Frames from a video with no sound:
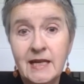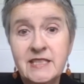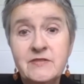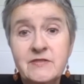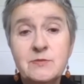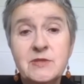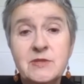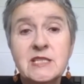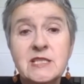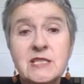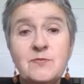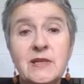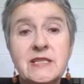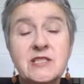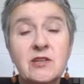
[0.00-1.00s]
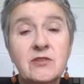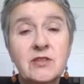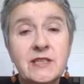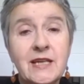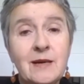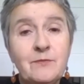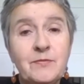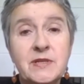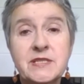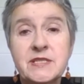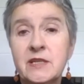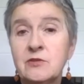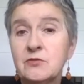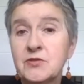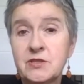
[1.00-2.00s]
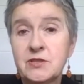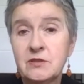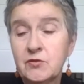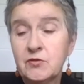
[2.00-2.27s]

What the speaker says: Activism takes place on campus and also,